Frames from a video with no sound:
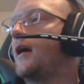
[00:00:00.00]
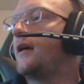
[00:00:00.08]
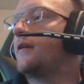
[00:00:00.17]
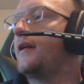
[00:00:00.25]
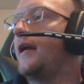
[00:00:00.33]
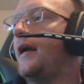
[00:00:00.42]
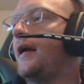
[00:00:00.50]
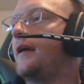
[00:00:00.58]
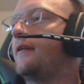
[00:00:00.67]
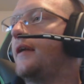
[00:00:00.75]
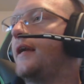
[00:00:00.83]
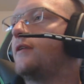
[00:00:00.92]
I already
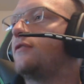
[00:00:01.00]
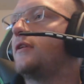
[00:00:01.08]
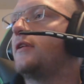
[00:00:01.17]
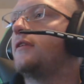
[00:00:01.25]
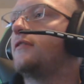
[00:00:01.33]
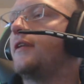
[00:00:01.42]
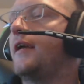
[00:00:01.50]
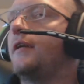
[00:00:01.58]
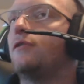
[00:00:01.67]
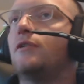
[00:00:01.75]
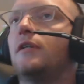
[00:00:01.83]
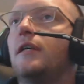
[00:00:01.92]
had the
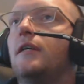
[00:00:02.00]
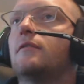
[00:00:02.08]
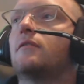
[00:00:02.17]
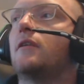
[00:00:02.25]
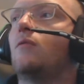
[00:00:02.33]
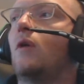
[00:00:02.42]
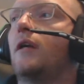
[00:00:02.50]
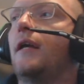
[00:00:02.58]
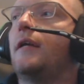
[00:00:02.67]
HDDs. The one